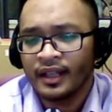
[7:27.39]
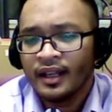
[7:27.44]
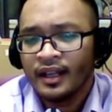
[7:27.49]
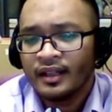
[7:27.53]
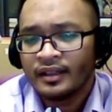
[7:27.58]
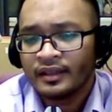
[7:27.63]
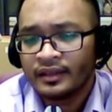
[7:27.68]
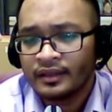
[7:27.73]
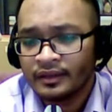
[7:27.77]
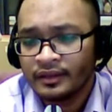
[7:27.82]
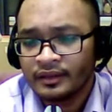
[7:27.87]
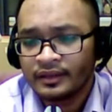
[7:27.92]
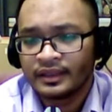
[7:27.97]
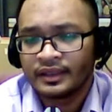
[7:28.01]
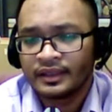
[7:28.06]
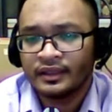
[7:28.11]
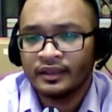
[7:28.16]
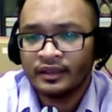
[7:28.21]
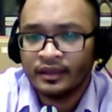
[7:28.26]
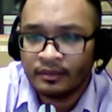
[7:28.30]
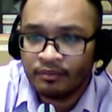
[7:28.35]

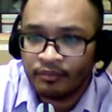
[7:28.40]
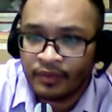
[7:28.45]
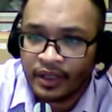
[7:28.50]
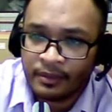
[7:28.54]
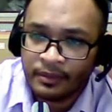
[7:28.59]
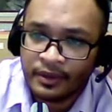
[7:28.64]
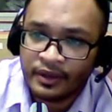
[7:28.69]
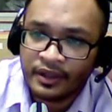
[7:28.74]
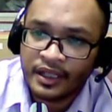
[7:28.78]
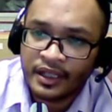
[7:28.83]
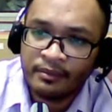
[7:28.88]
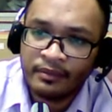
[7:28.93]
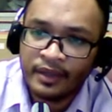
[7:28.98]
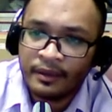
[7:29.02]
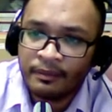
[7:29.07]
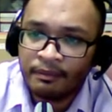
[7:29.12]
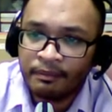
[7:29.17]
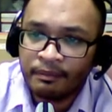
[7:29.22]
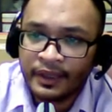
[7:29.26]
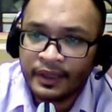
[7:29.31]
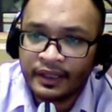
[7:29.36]
So memory
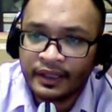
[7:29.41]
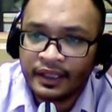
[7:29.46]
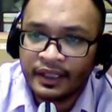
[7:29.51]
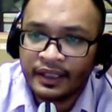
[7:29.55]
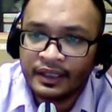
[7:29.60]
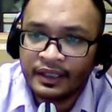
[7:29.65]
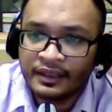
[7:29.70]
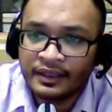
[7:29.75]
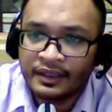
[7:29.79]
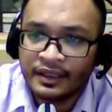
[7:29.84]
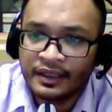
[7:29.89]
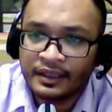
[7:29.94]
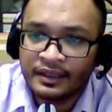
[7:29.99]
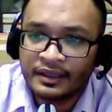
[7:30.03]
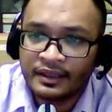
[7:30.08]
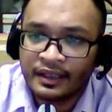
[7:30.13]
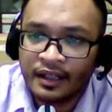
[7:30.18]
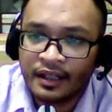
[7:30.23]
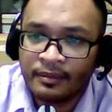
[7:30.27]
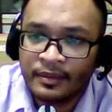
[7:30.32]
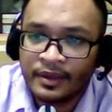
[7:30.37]
mapping is the
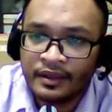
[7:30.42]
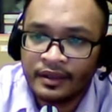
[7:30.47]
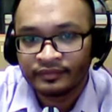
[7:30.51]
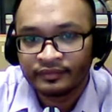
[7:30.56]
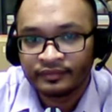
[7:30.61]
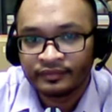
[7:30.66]
summary.